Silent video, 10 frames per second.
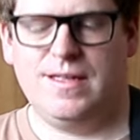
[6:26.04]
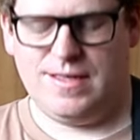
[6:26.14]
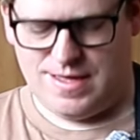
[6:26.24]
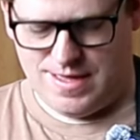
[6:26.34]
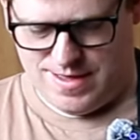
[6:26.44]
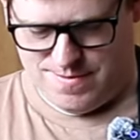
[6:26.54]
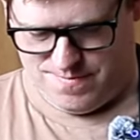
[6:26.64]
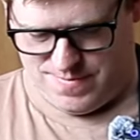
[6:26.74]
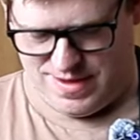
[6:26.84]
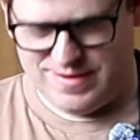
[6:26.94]

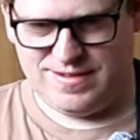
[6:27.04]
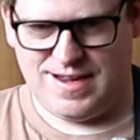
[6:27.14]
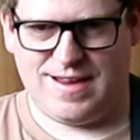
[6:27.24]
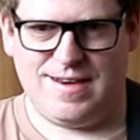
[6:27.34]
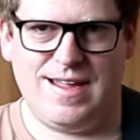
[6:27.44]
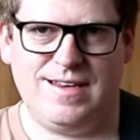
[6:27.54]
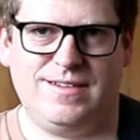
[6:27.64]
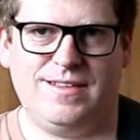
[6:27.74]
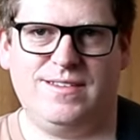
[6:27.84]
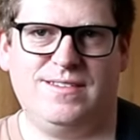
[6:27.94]
As second
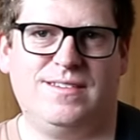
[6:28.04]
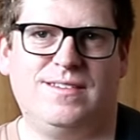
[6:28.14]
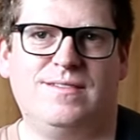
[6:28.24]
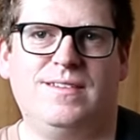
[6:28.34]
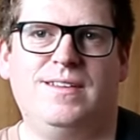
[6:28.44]
nature as,